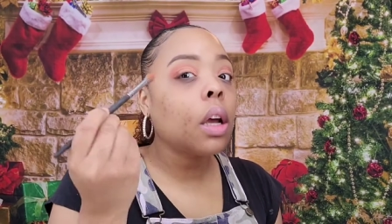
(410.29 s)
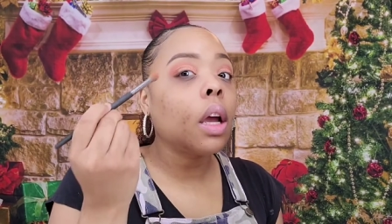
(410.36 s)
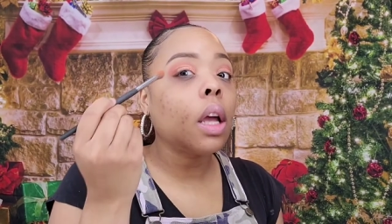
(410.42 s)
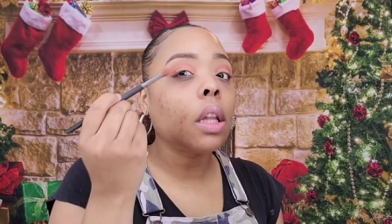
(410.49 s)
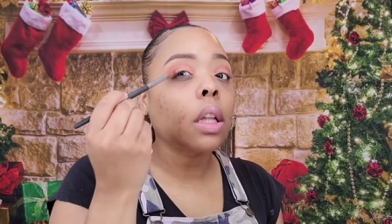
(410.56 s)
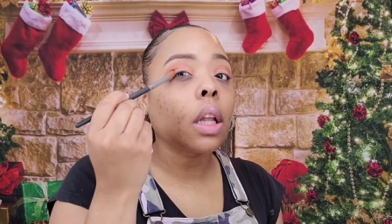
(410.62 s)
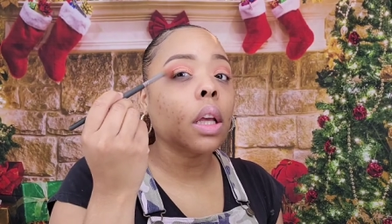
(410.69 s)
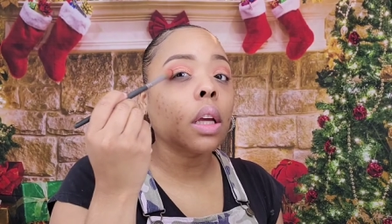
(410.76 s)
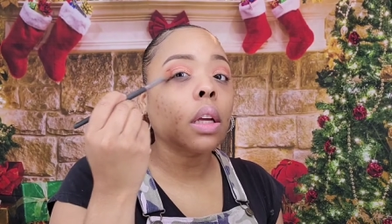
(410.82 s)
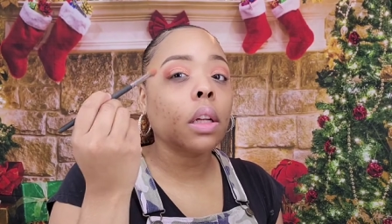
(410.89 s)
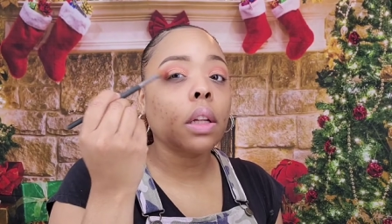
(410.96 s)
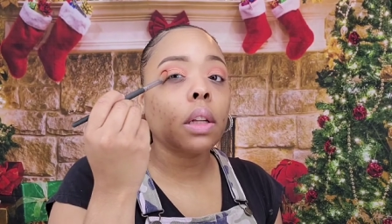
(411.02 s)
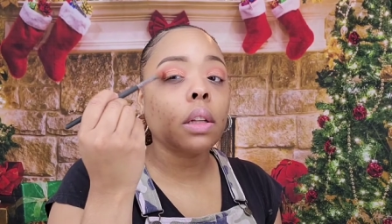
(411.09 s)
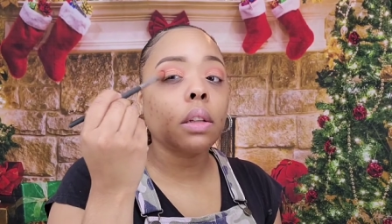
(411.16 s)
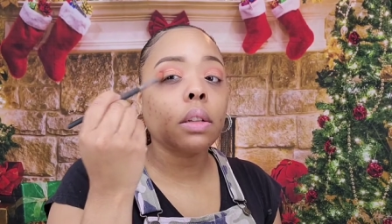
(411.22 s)
and like,
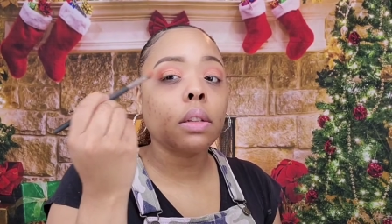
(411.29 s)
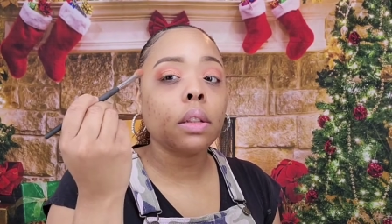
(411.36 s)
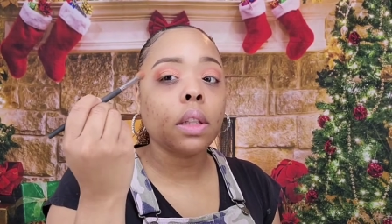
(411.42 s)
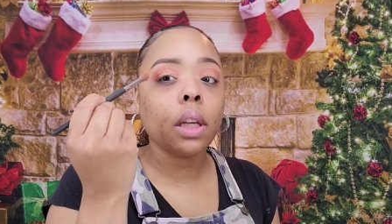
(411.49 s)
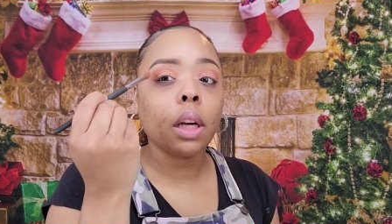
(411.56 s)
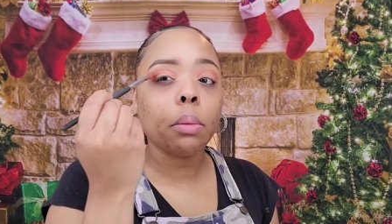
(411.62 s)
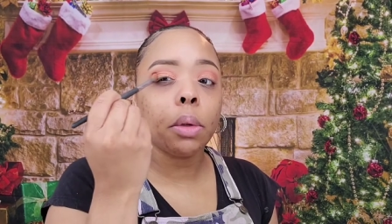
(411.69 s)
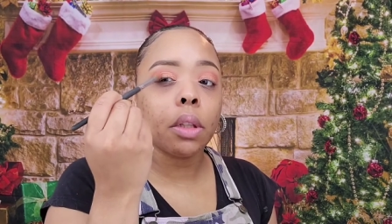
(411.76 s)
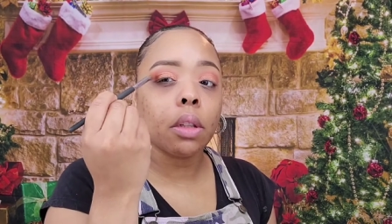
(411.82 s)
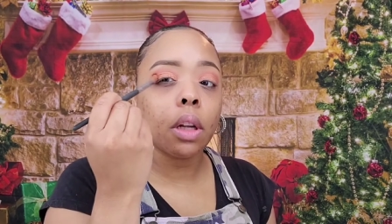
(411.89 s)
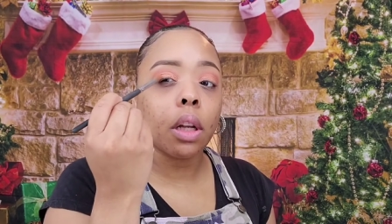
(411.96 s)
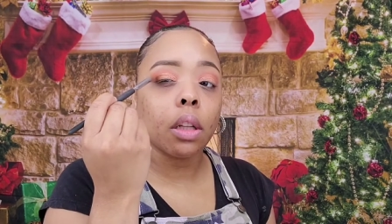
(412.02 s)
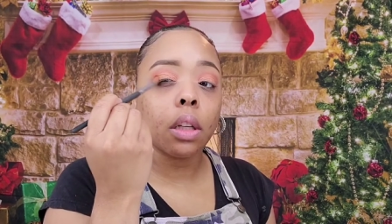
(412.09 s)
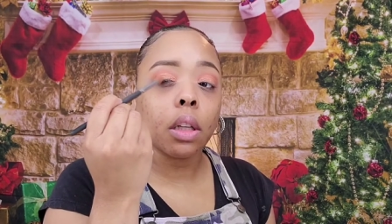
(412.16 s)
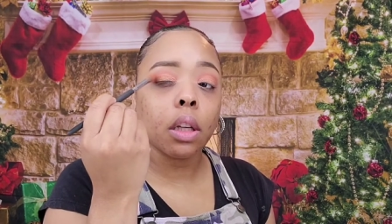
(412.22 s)
see how much
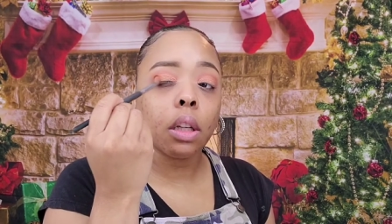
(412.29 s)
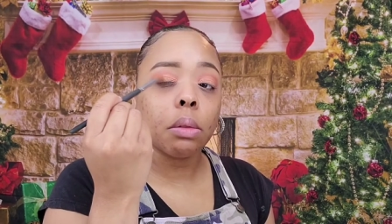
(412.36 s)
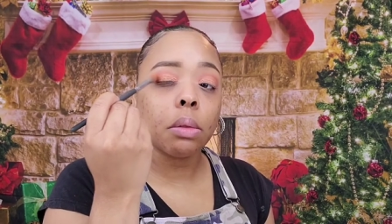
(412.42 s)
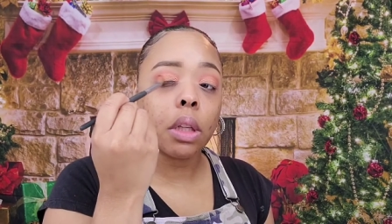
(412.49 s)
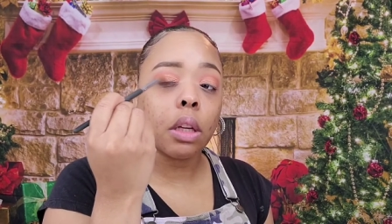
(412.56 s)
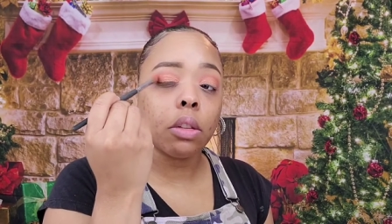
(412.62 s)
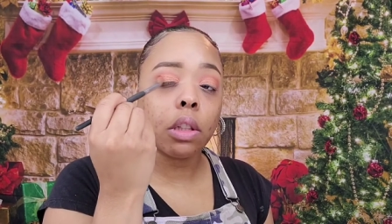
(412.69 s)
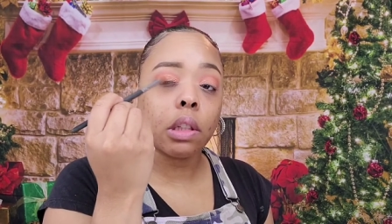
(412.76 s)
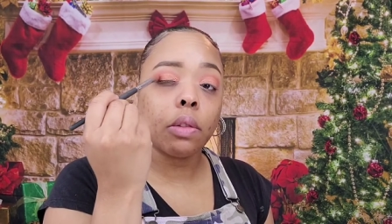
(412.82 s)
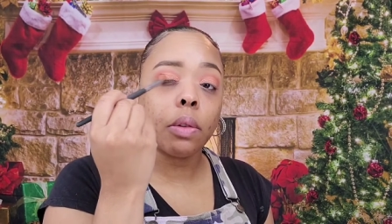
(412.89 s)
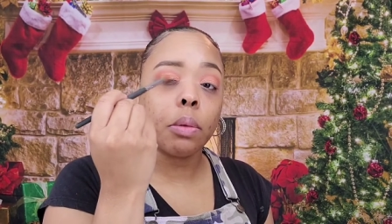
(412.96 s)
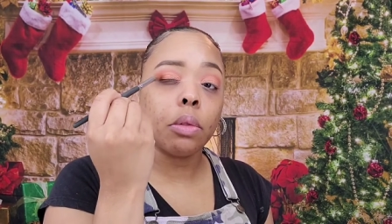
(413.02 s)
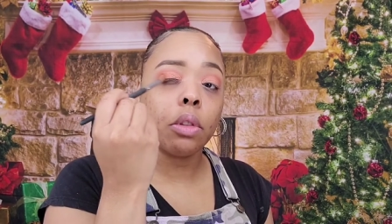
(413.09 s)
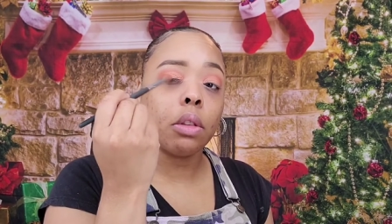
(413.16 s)
color comes out just from